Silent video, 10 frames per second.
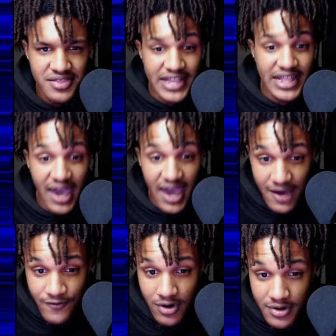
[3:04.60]
that I
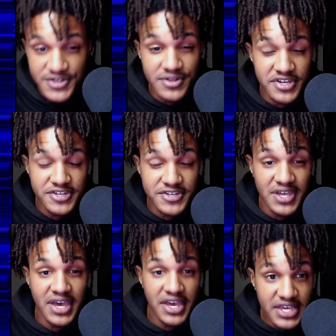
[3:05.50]
have on this list,
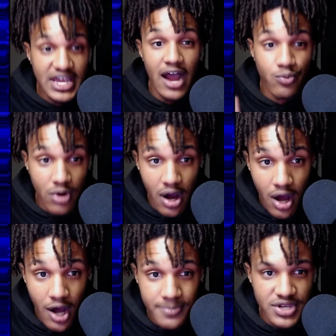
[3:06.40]
he got
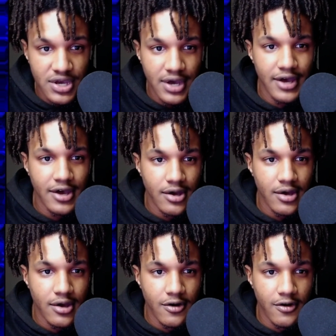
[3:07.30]
robbed
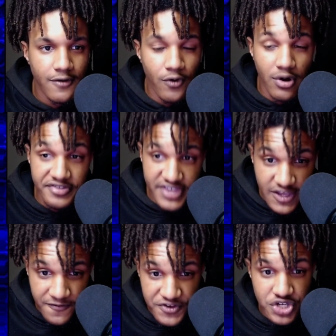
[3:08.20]
for
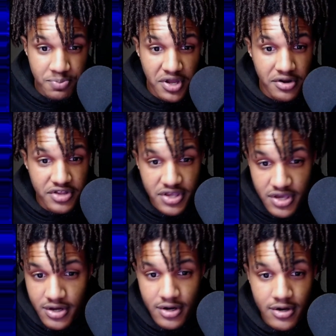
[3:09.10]
Defensive Player of the
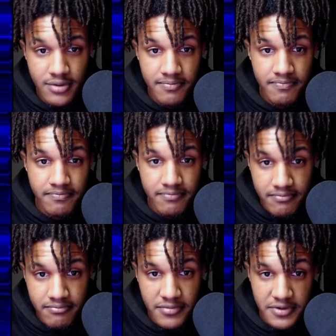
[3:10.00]
Year.
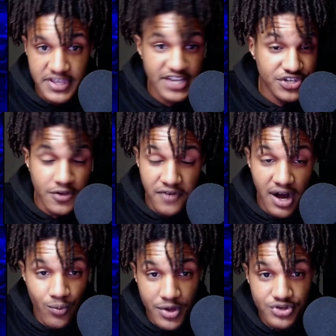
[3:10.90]
That's
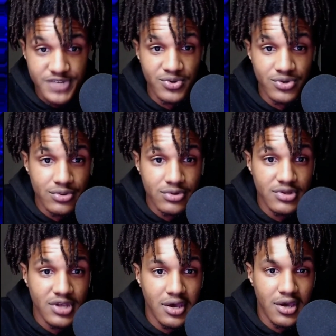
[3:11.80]
Devon Witherspoon.
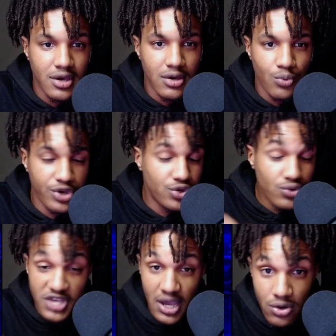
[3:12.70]
When you
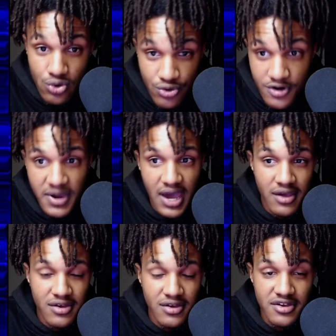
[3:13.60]
take a
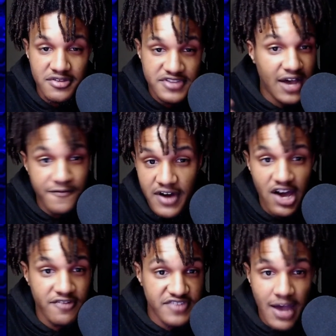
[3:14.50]
cornerback, top
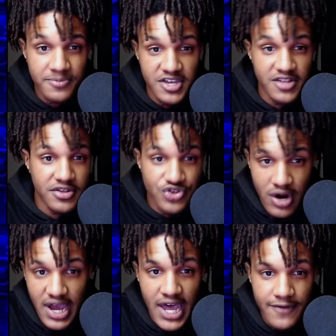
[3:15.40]
5, top 10 in the
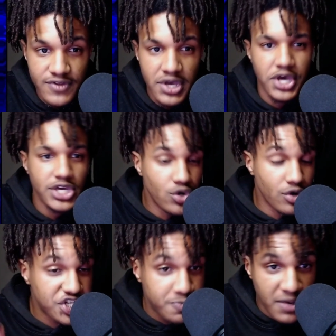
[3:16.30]
draft, you're
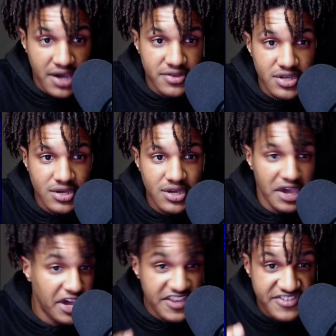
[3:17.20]
expecting
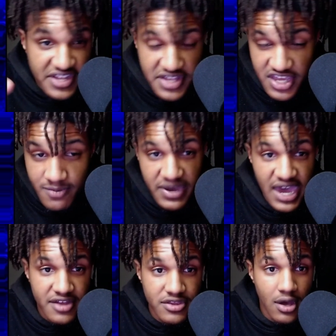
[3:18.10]
instant
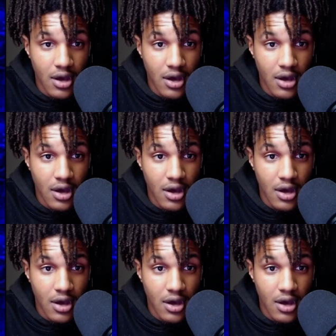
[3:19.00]
impact,